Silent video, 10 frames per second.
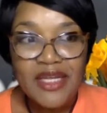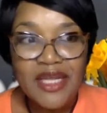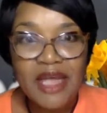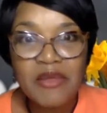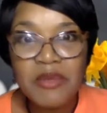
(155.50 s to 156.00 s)

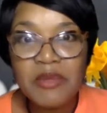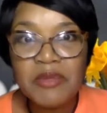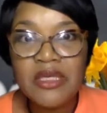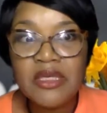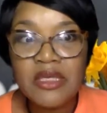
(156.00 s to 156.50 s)
I remember
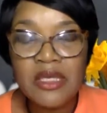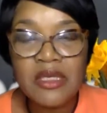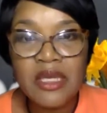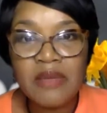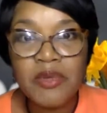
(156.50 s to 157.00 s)
being
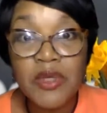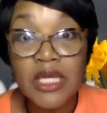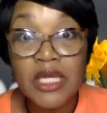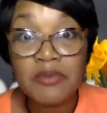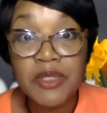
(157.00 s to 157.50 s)
in a book a
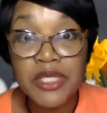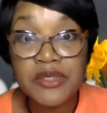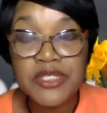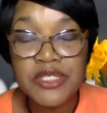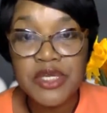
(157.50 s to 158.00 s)
couple
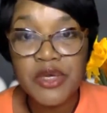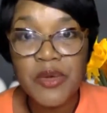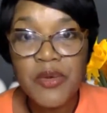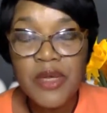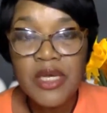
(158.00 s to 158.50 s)
years
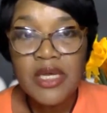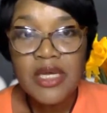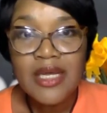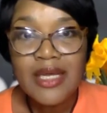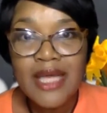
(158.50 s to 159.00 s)
ago,
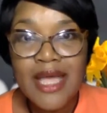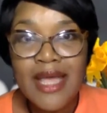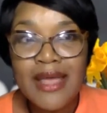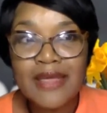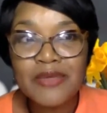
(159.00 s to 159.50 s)

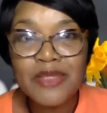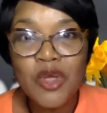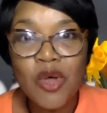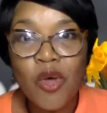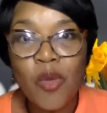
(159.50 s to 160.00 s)
and it was
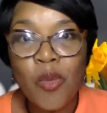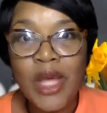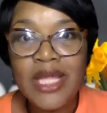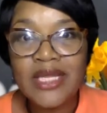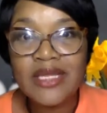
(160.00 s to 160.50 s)
called
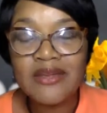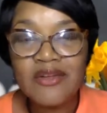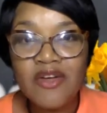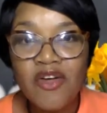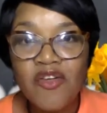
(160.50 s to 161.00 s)
Waiting
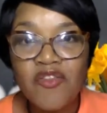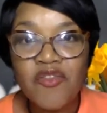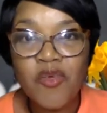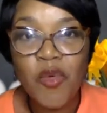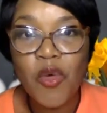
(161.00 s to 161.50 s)

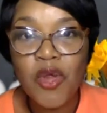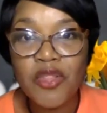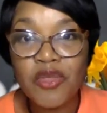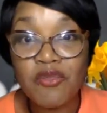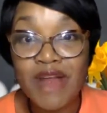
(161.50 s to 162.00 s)
for
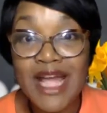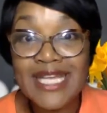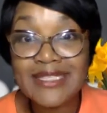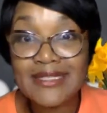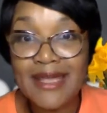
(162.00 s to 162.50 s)
the
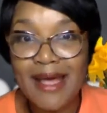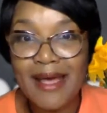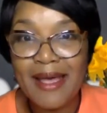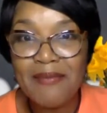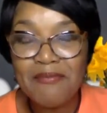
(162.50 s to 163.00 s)
Right
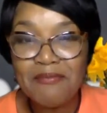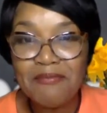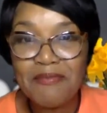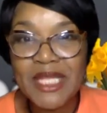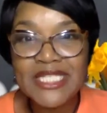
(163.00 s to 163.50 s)
Time,
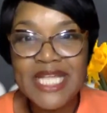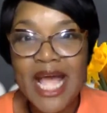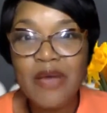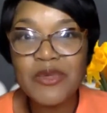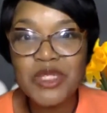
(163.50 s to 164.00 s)
because
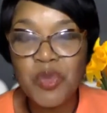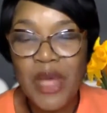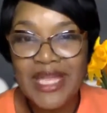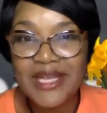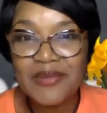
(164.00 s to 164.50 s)
I was
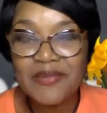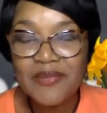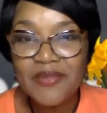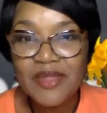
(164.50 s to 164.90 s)
waiting.